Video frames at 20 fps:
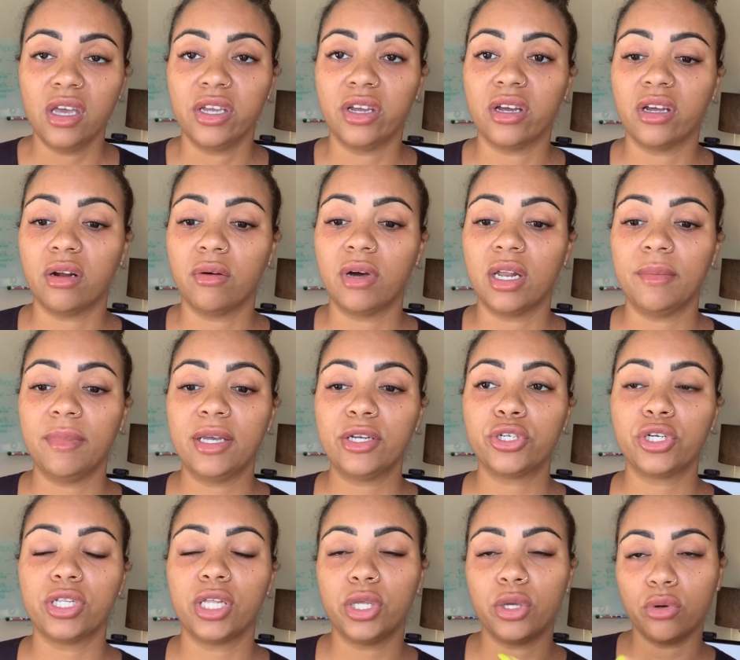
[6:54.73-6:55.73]
you're going to want to make
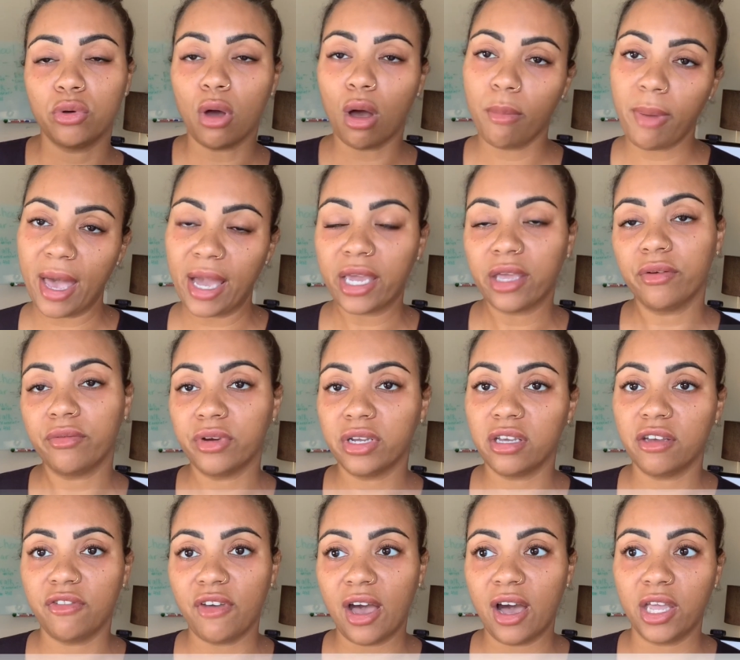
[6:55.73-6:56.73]
sure that you go back and
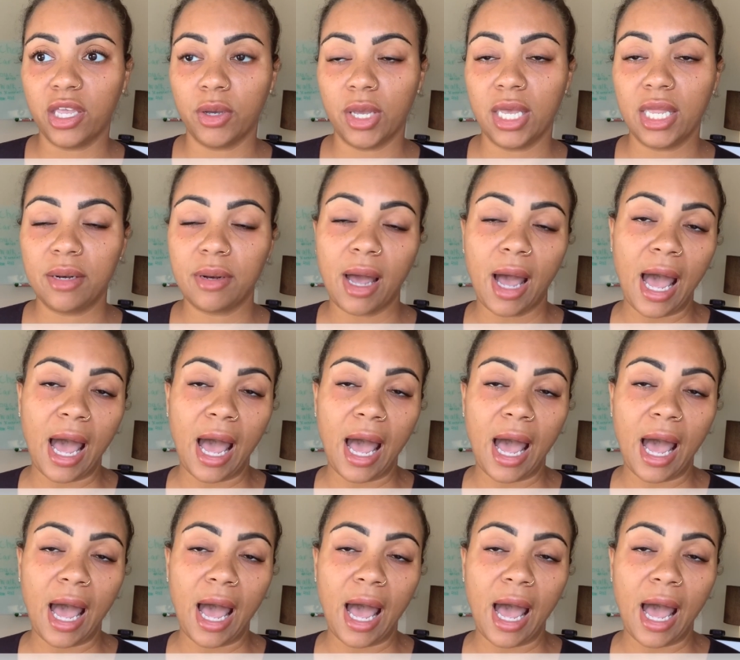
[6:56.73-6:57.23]
reevaluate.